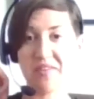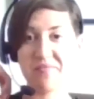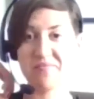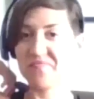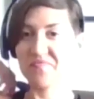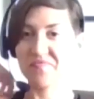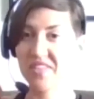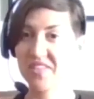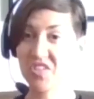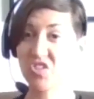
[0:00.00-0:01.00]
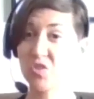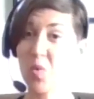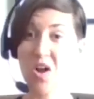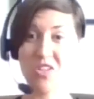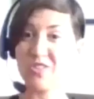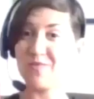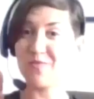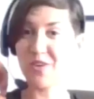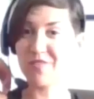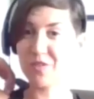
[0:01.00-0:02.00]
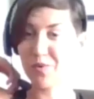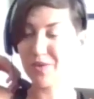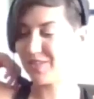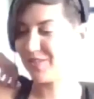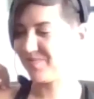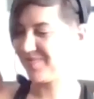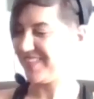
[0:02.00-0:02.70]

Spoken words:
You can just watch whatever you want to do.